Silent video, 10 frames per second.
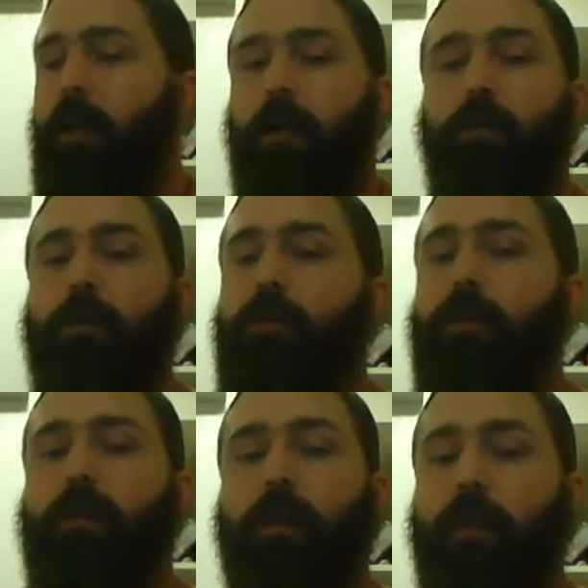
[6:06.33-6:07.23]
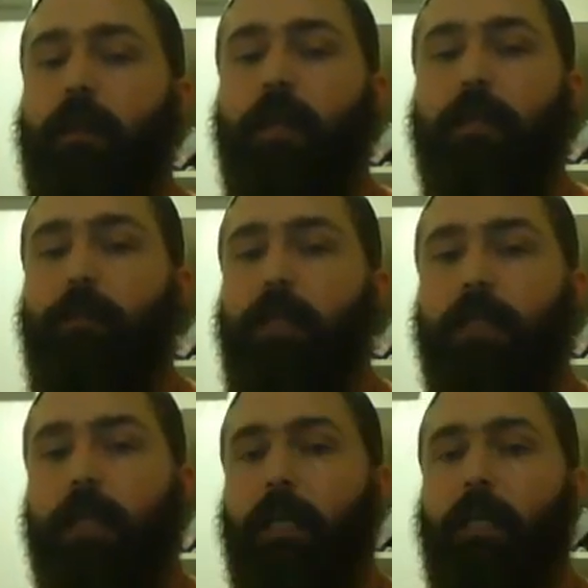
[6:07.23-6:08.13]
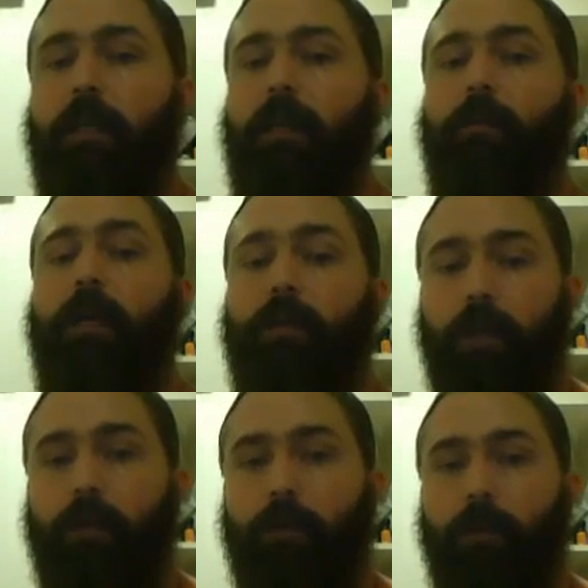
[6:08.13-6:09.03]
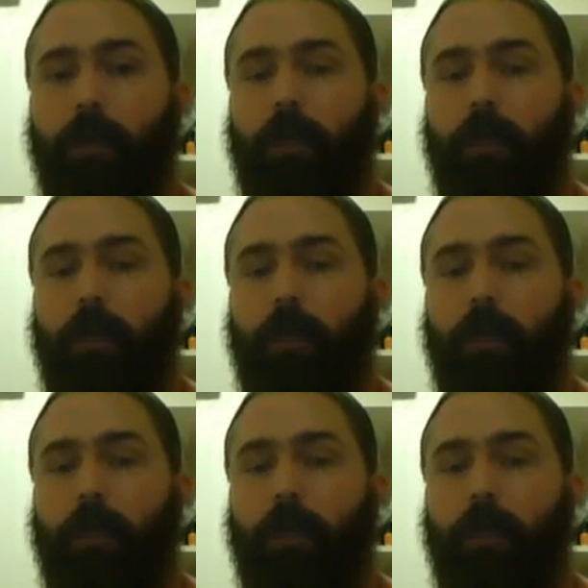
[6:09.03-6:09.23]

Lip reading: I don't want you to think that that's me saying anything about you.